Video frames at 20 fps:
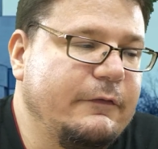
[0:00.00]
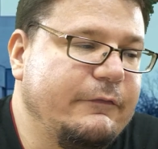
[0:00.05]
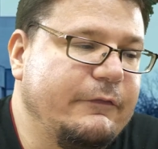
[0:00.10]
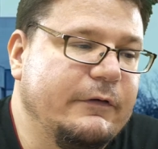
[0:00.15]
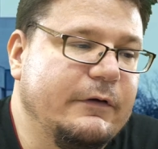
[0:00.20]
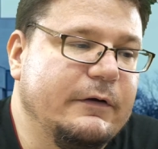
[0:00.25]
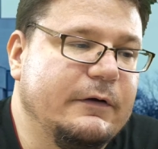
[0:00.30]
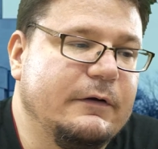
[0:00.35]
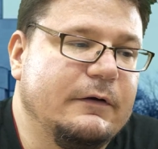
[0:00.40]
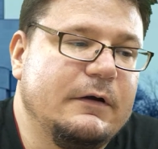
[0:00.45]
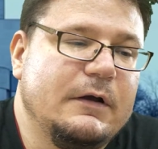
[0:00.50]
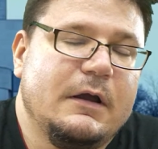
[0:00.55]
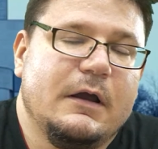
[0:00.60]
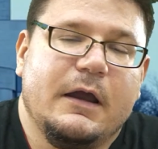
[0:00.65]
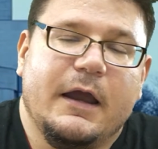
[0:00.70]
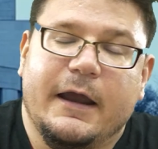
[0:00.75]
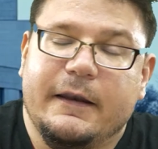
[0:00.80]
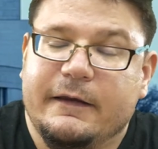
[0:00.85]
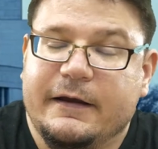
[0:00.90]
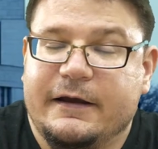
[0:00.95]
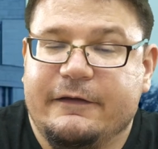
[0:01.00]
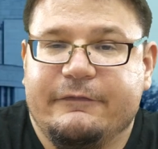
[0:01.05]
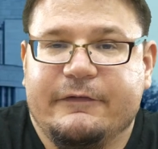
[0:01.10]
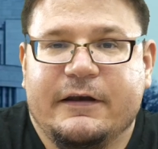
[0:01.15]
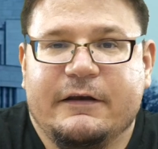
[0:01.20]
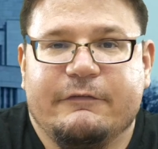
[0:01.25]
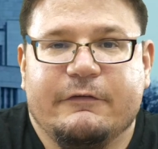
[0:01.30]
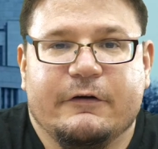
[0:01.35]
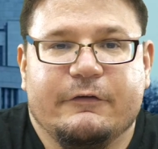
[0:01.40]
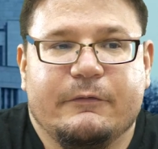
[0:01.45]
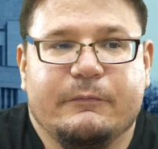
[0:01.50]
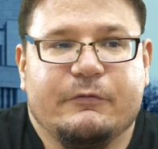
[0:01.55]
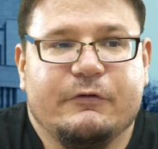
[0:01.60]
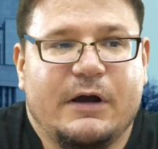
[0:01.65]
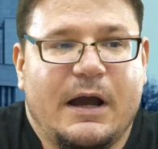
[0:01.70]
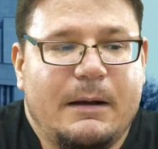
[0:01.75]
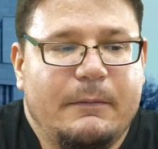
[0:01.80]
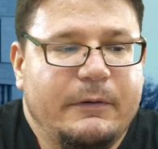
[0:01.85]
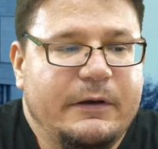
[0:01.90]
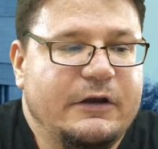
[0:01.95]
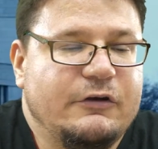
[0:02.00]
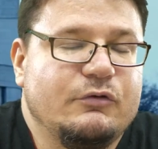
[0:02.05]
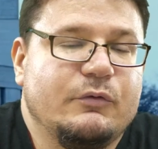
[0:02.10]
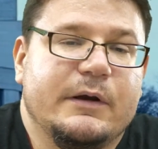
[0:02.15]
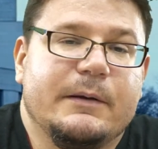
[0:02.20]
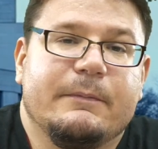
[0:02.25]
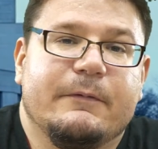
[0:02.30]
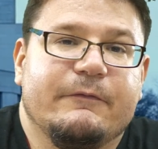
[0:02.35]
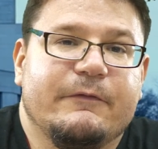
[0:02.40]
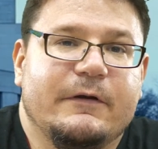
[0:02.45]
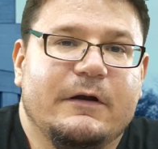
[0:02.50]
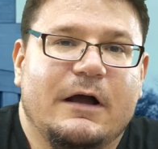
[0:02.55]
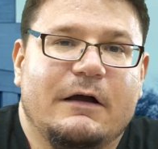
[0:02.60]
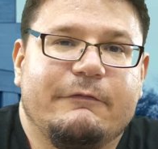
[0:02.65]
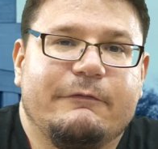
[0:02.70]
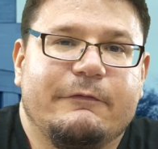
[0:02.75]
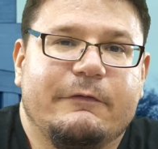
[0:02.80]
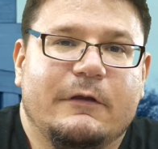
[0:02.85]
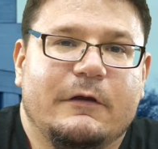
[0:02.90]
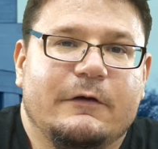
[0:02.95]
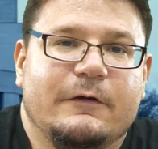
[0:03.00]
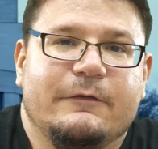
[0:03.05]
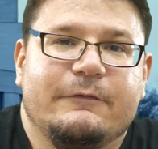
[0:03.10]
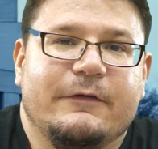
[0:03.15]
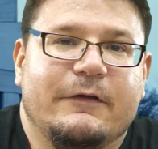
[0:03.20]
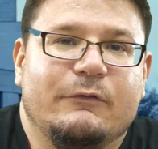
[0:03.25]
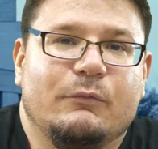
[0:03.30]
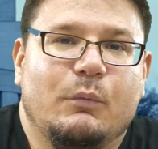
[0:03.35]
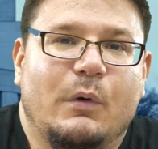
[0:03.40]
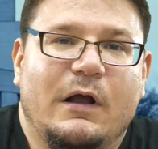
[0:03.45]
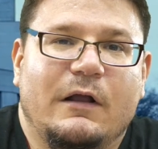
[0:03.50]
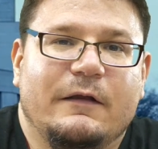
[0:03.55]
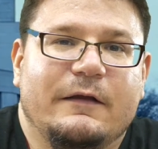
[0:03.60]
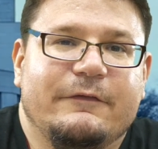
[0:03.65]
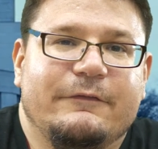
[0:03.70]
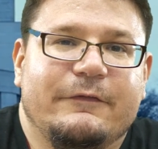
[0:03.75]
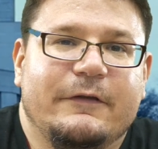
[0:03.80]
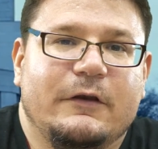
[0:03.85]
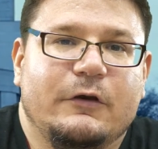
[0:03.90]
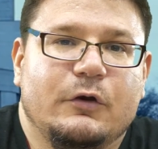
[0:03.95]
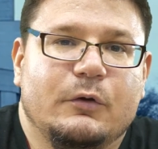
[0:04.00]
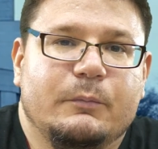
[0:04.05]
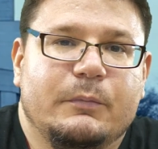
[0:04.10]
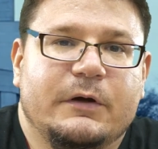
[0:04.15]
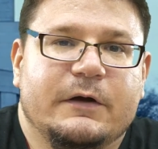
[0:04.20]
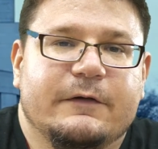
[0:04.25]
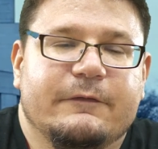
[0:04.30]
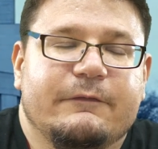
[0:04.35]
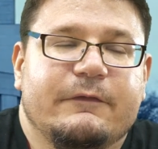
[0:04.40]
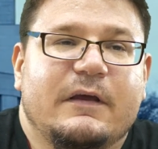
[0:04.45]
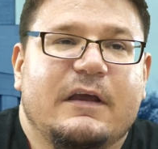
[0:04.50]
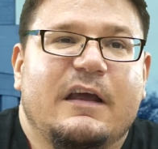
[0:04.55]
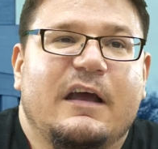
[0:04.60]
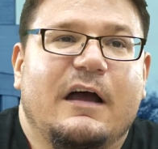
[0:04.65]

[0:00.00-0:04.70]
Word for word: So and like I said, if you're a subscriber, you get 20% off those as well as the new books.